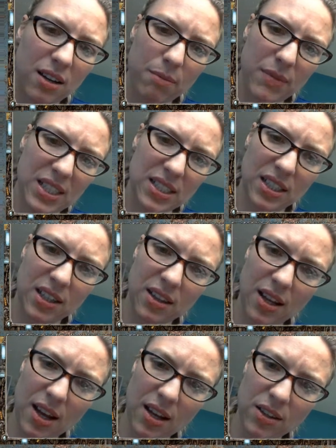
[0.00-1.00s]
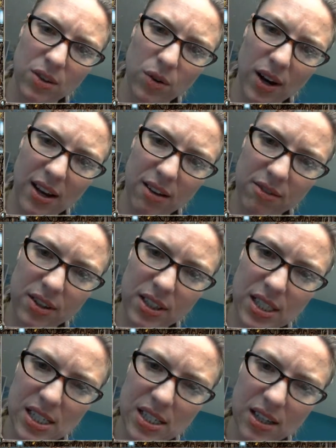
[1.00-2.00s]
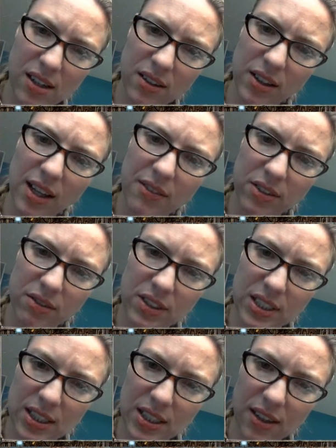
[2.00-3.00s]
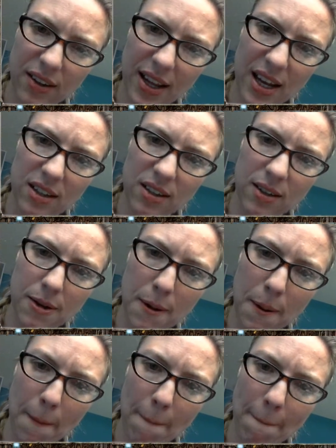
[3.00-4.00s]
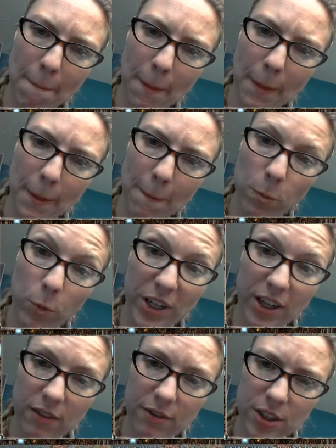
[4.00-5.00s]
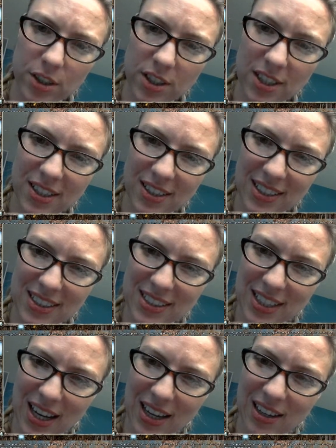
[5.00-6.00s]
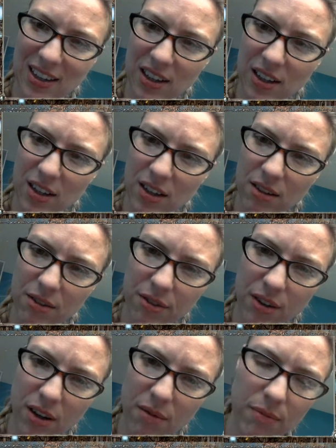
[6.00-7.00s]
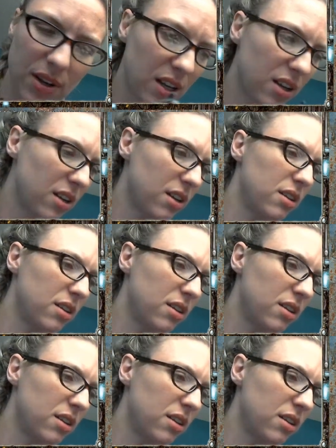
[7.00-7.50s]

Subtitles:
amazing in that and don't have the level of detail that recovers, let's say, from